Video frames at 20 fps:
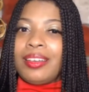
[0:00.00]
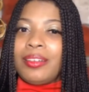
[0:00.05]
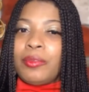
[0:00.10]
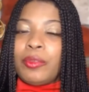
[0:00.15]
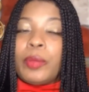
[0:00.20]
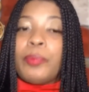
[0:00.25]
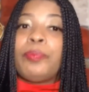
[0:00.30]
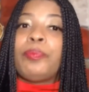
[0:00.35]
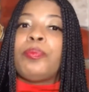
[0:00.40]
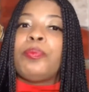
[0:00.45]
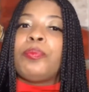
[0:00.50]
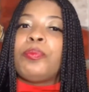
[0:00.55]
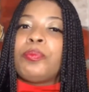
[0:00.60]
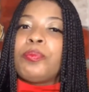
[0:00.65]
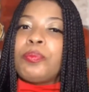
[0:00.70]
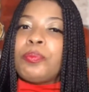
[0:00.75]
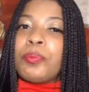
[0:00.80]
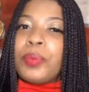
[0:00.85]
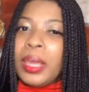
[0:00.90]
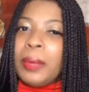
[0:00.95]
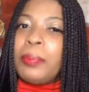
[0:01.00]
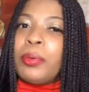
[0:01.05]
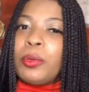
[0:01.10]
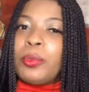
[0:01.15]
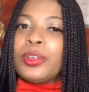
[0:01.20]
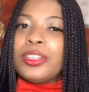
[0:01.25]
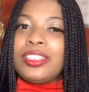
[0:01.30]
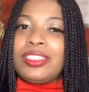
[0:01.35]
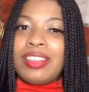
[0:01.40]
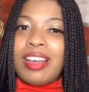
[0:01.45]
where people
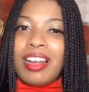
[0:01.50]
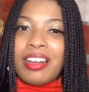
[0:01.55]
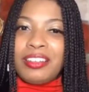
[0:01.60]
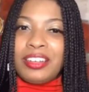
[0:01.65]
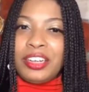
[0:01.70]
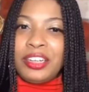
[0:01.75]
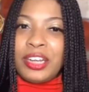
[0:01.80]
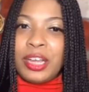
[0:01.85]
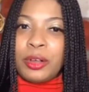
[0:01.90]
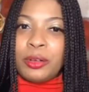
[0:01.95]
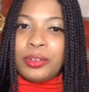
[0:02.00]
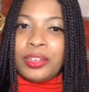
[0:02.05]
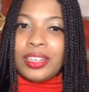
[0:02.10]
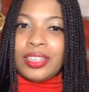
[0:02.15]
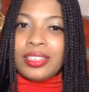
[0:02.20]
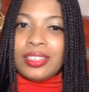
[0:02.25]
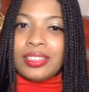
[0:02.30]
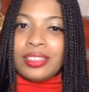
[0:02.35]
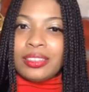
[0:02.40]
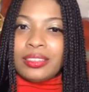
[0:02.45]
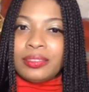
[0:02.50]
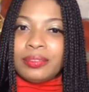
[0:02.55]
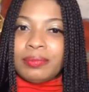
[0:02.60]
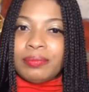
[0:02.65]
were starting to notice.